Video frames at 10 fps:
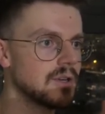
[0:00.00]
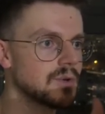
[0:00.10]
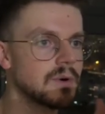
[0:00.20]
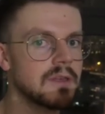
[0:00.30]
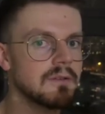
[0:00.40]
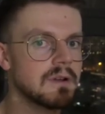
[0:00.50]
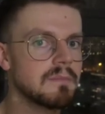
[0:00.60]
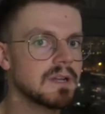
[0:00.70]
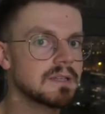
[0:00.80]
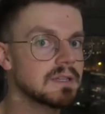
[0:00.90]
20, 30
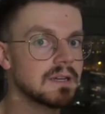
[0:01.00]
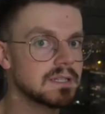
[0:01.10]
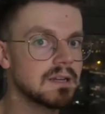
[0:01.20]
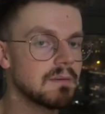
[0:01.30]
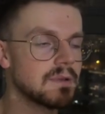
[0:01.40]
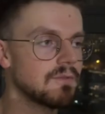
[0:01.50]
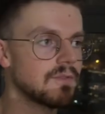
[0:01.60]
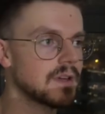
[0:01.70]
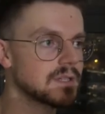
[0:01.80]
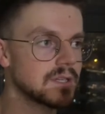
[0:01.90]
minutes and it's not being fixed.